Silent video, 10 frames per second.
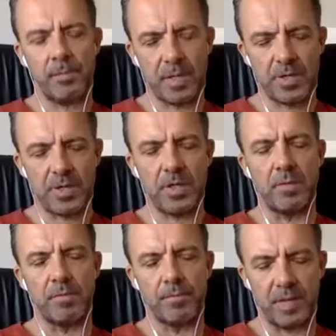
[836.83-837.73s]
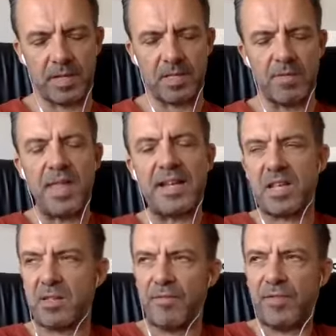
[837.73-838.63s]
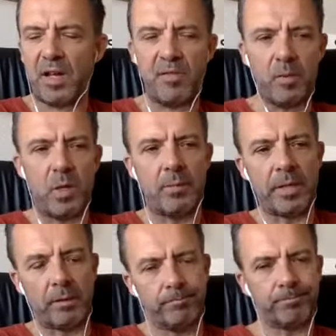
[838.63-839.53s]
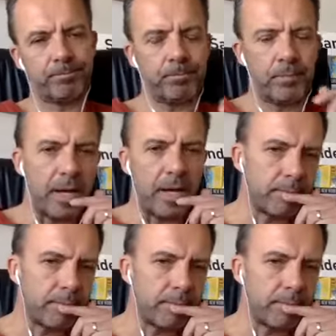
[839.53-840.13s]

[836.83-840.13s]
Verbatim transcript: that's good. That doesn't feel overwhelming. Yeah.